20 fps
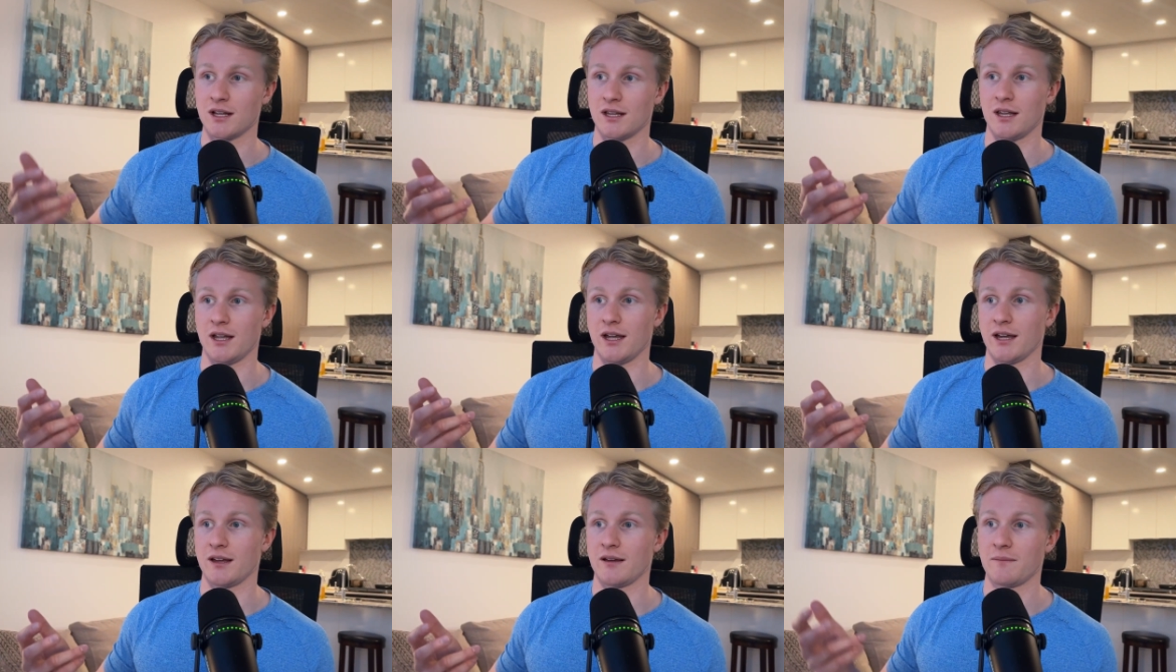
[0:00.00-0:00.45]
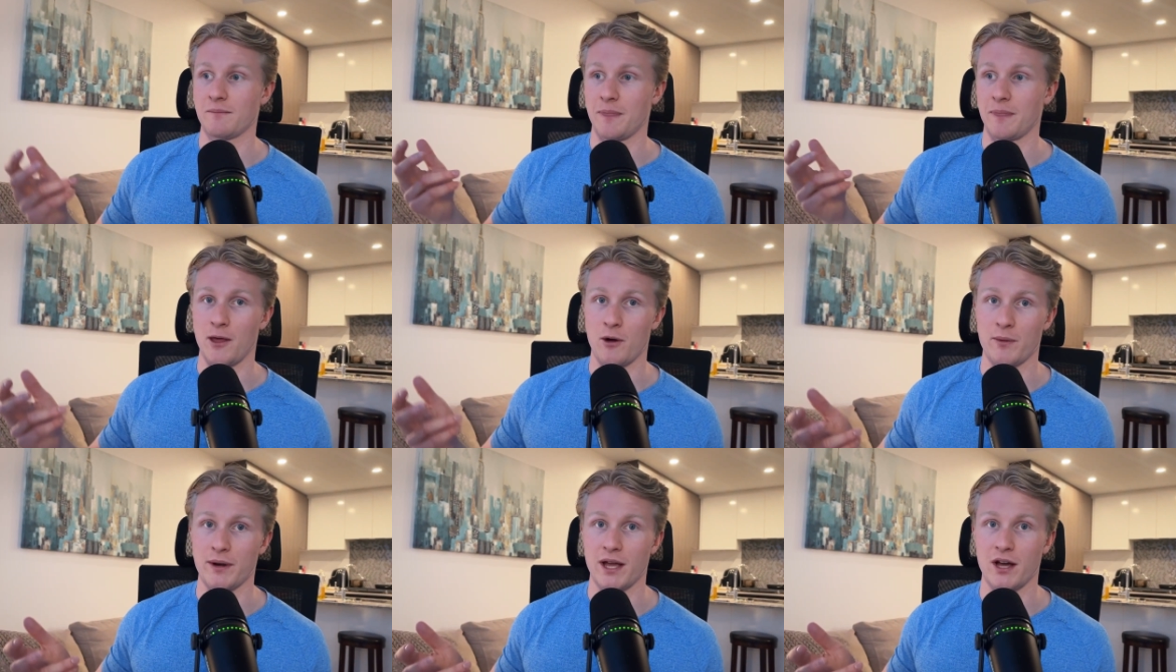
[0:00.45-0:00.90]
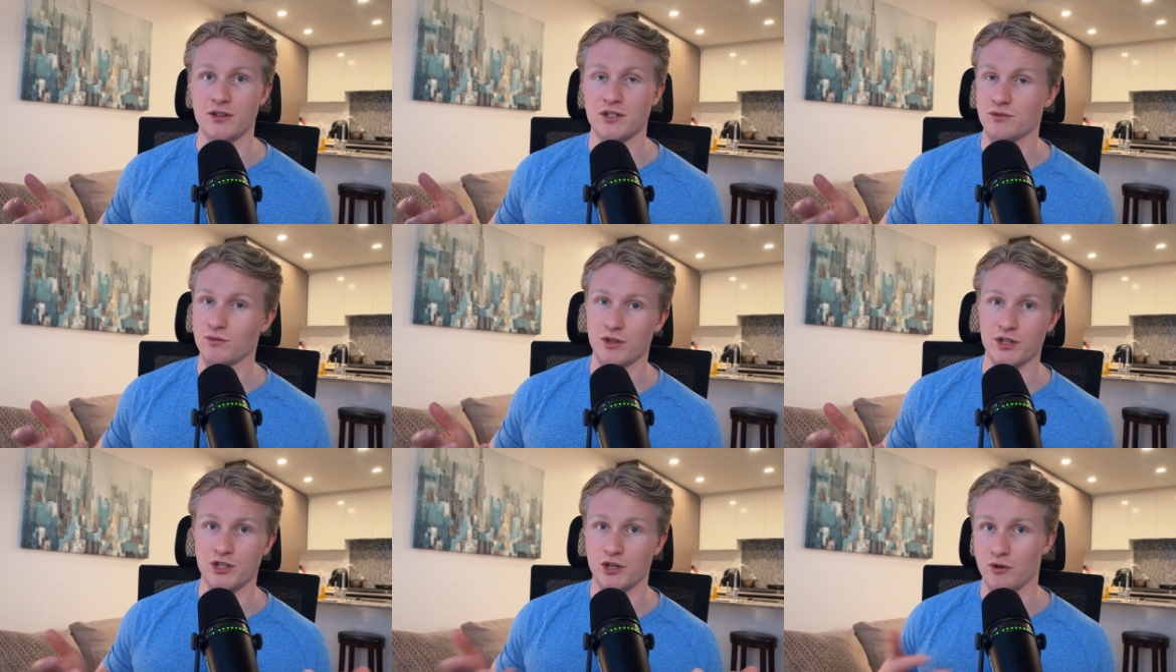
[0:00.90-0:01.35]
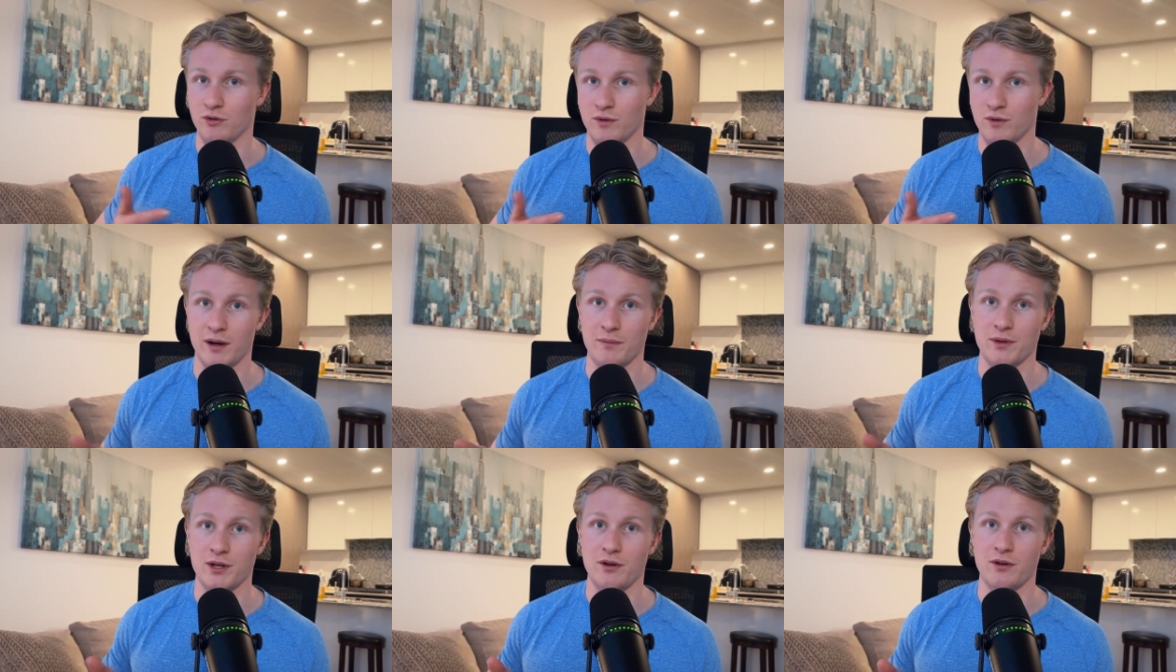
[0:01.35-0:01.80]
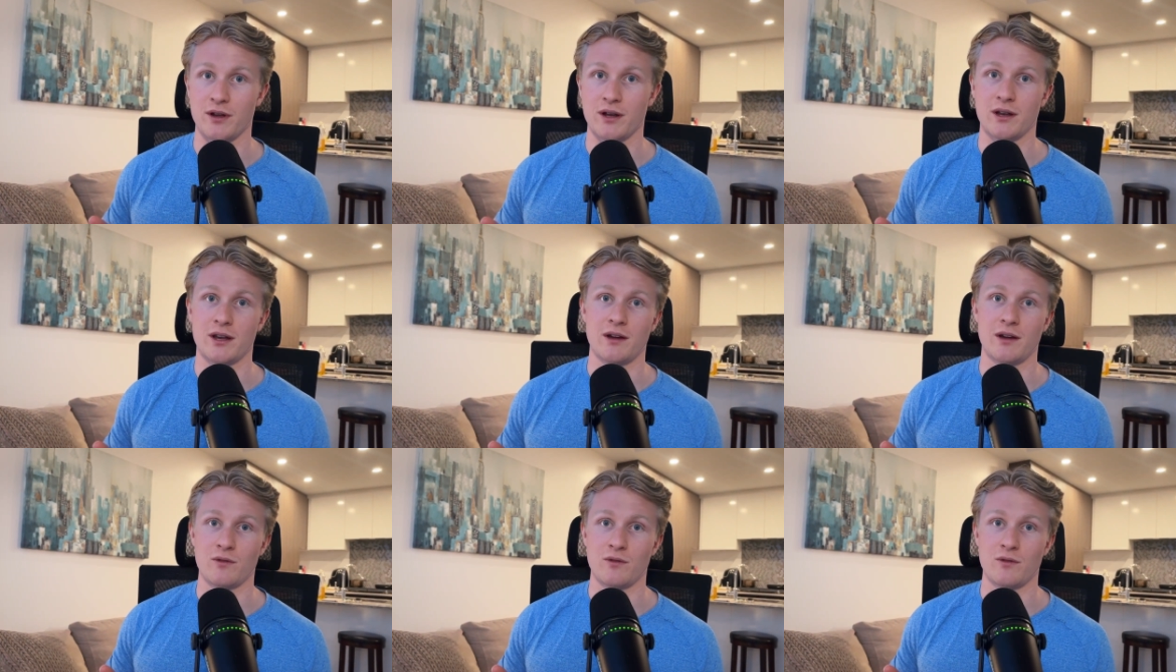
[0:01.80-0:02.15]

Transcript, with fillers: like nobody else is really doing what I'm doing.